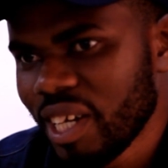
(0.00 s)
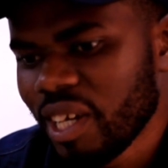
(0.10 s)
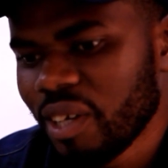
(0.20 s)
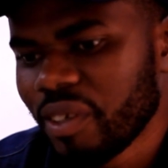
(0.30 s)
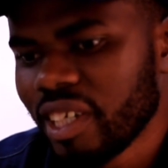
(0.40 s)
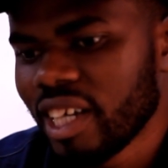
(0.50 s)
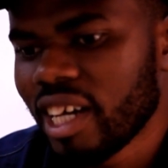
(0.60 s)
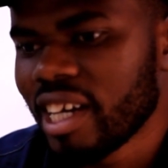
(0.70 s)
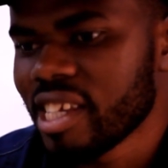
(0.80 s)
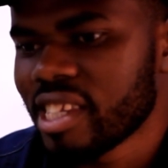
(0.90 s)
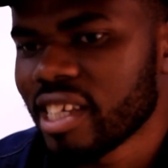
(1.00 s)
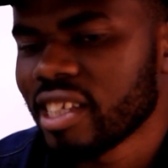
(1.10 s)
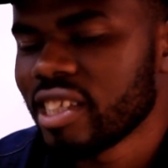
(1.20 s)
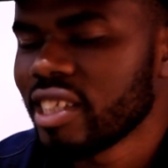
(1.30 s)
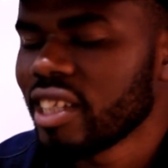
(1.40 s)
Where I
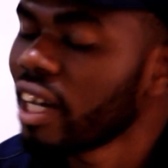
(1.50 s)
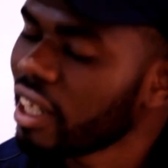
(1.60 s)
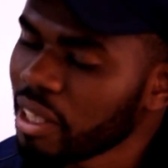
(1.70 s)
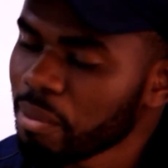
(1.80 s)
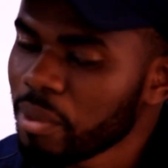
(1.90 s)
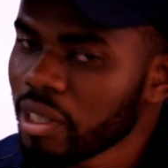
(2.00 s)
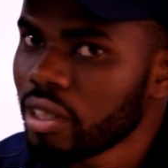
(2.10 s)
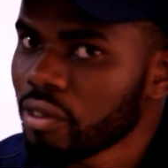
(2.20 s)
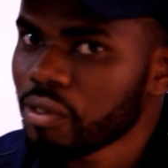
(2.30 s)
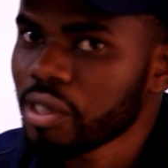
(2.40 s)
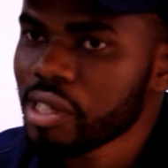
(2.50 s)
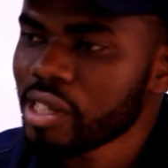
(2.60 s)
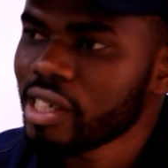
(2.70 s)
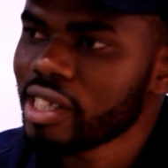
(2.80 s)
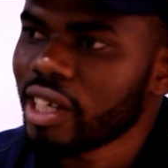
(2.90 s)
said I can be the first,
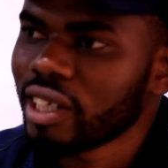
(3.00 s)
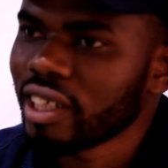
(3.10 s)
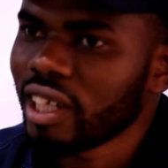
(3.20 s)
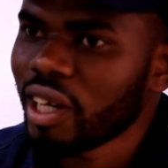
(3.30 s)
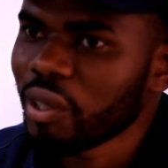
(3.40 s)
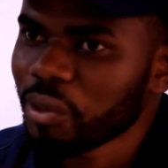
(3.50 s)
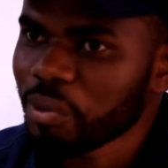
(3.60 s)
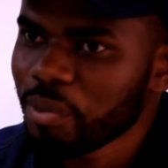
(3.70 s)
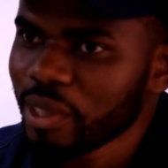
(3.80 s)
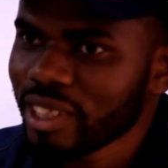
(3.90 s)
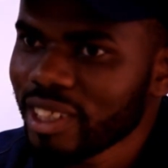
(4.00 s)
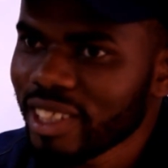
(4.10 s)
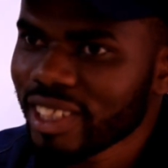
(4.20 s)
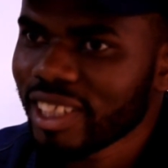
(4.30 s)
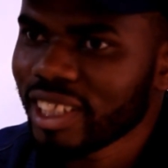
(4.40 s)
I could be the
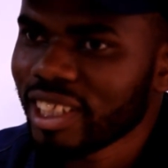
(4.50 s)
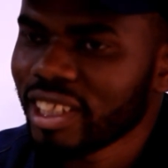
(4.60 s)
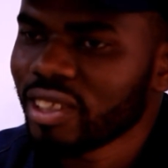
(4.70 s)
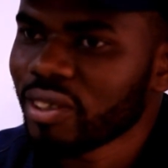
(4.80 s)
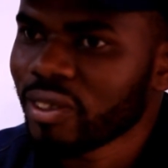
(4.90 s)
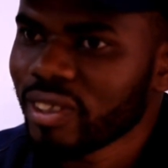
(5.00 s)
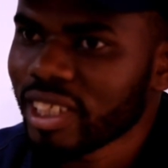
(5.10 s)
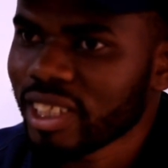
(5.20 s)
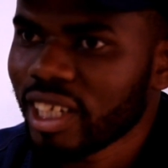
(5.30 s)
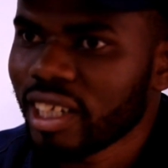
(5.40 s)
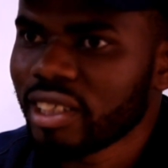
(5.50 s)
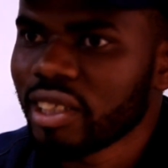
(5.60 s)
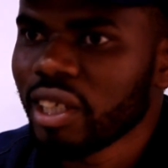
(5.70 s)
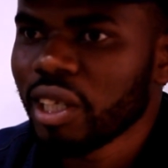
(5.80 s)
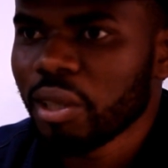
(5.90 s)
second or the third,
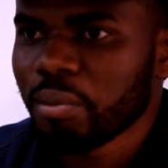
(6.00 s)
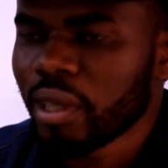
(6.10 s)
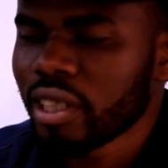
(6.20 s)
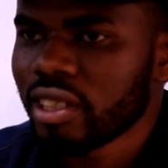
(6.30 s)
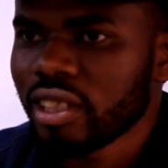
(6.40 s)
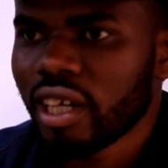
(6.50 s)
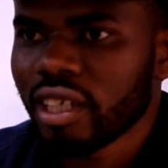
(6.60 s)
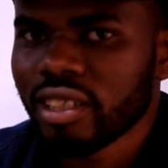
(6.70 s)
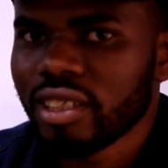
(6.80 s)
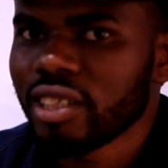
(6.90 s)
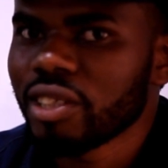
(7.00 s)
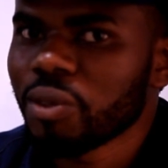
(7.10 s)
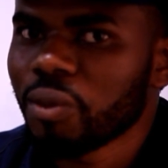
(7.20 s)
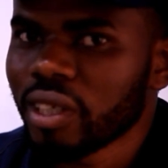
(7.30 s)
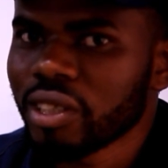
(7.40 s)
but I didn't
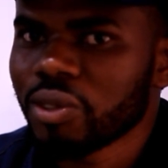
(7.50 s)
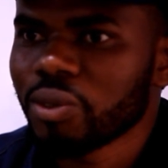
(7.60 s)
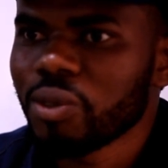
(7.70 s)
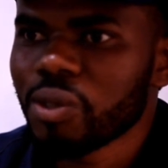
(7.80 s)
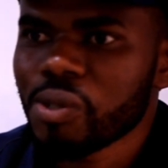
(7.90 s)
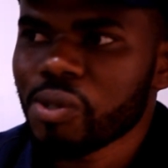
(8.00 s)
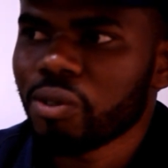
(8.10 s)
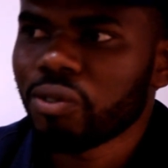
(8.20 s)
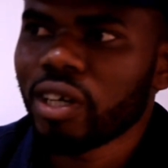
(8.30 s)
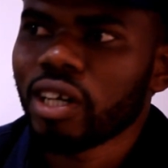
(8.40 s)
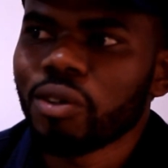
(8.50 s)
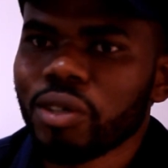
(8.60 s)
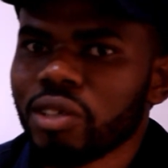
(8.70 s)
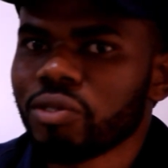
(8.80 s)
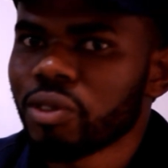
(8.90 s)
want to go so far
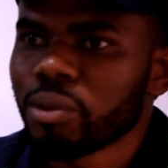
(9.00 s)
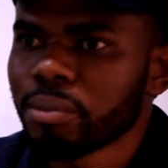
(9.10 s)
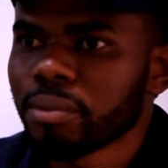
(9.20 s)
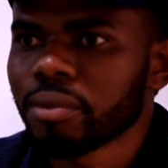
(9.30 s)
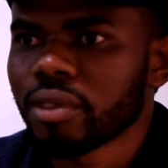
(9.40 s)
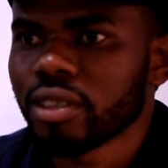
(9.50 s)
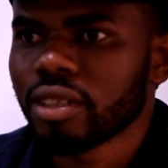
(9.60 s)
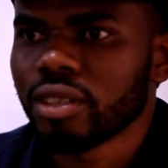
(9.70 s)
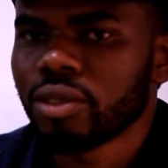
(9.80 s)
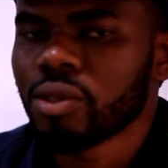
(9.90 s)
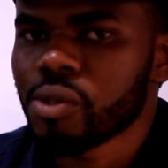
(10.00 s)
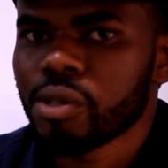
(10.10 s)
away from those